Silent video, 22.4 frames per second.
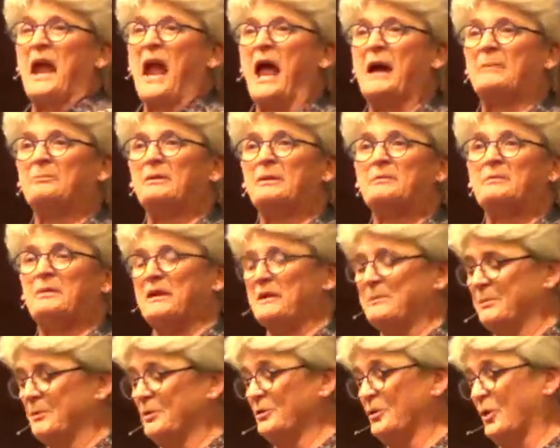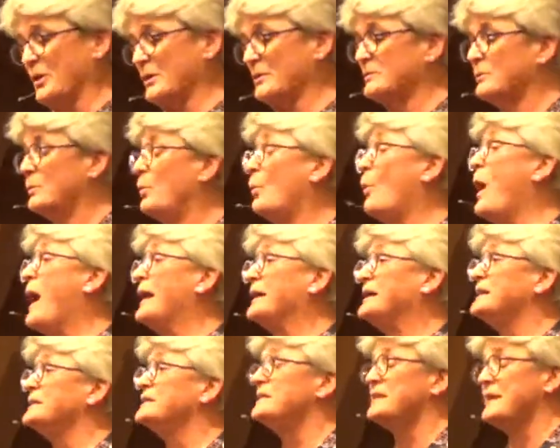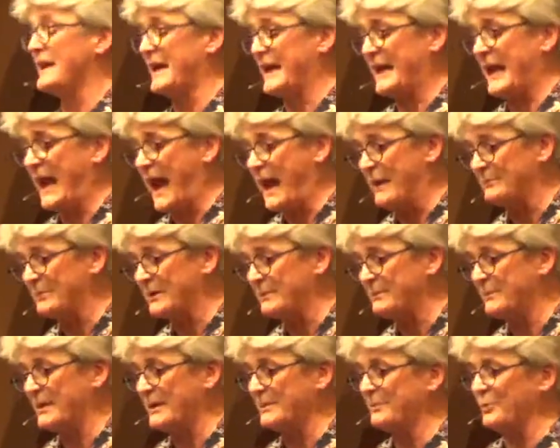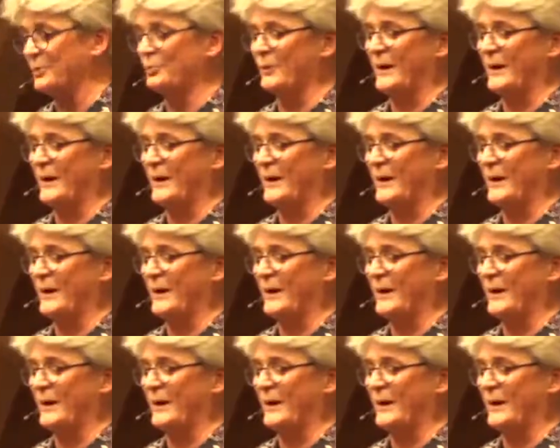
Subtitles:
happy people, or wanting to get happy people,